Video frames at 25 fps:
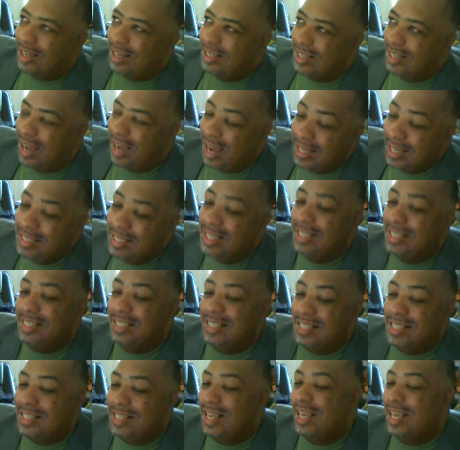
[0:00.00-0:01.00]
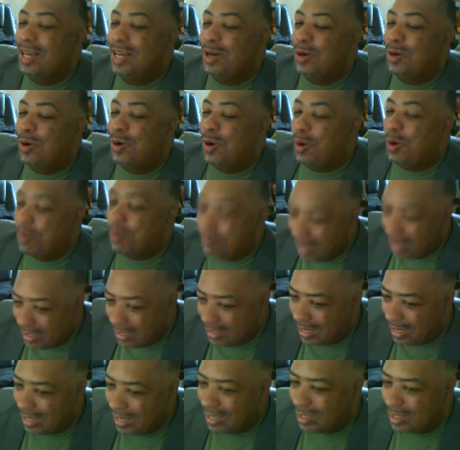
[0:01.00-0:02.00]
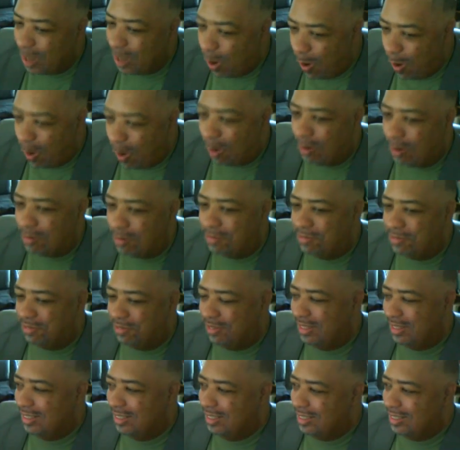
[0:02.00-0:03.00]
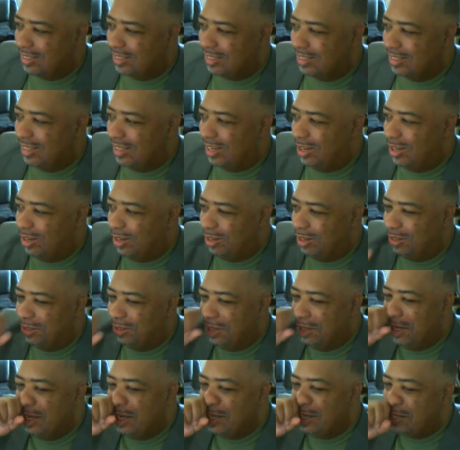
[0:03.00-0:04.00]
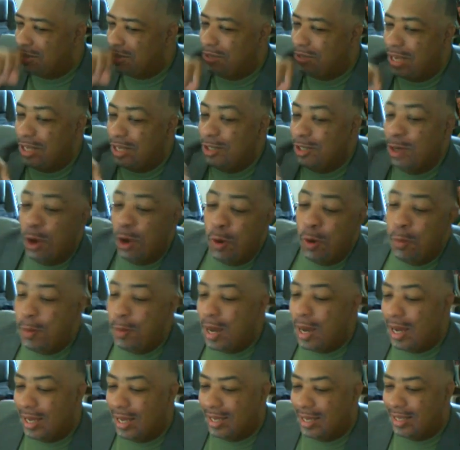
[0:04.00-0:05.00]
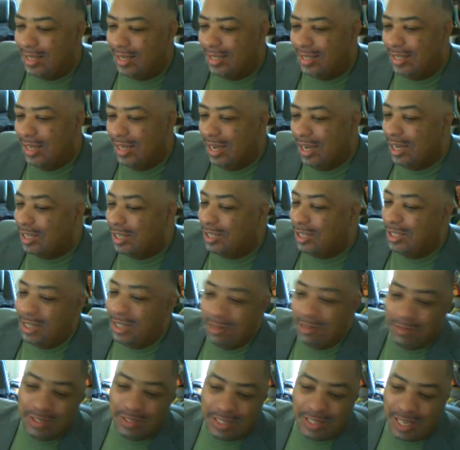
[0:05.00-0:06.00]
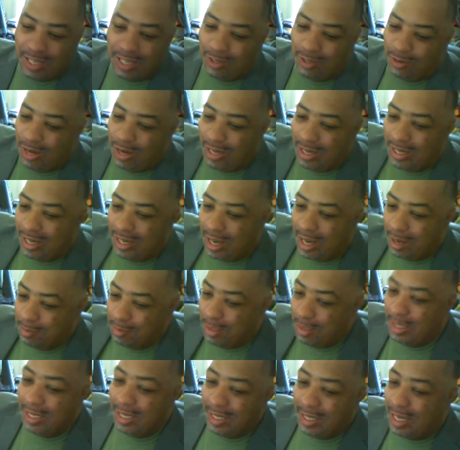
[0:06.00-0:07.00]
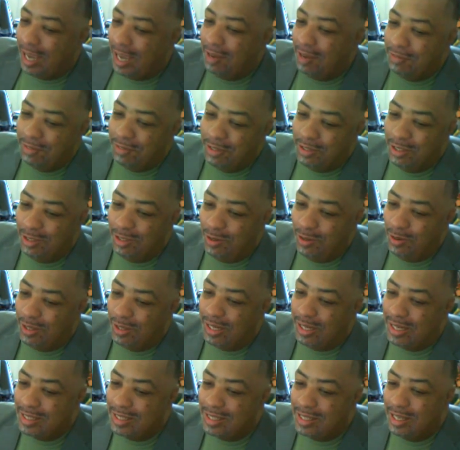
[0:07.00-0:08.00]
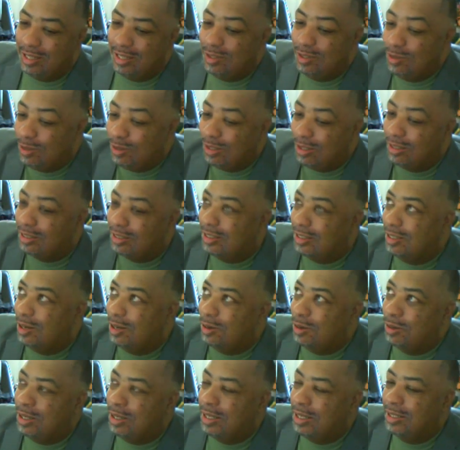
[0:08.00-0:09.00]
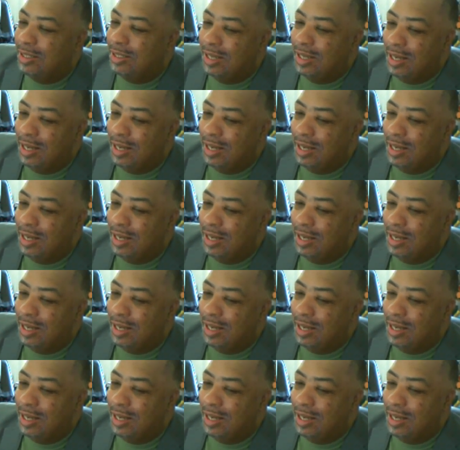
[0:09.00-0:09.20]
I did the sale on my days off, you know, so that nobody could even take credit. I mean, it came from the Lord. I said, Lord, you know what?